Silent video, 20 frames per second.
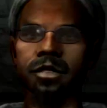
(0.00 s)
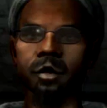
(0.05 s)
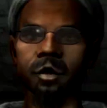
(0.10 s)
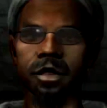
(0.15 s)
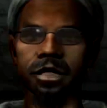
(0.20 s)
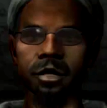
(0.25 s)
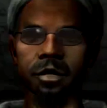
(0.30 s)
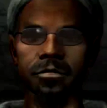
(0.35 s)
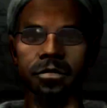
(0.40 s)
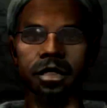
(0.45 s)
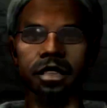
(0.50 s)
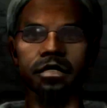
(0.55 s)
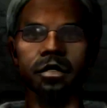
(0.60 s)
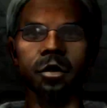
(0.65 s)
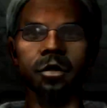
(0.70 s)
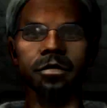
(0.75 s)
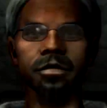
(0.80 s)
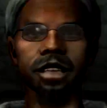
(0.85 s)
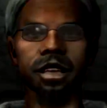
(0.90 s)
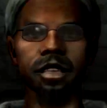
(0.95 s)
you want to hear my
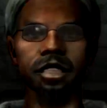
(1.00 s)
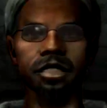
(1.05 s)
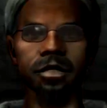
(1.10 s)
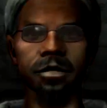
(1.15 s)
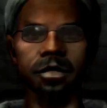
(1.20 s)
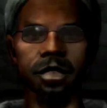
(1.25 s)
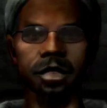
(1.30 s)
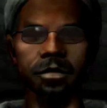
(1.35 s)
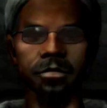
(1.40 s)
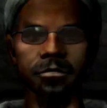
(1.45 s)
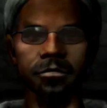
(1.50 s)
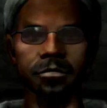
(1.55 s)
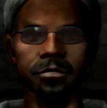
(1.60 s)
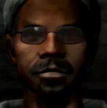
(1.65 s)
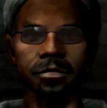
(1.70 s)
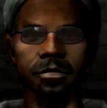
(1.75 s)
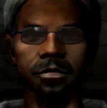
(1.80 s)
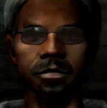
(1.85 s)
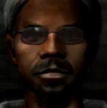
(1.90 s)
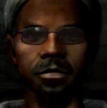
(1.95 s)
voice all the time.
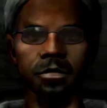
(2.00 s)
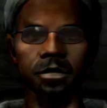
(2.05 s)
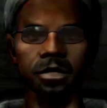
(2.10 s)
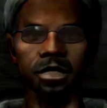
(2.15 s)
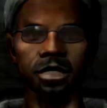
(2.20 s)
No.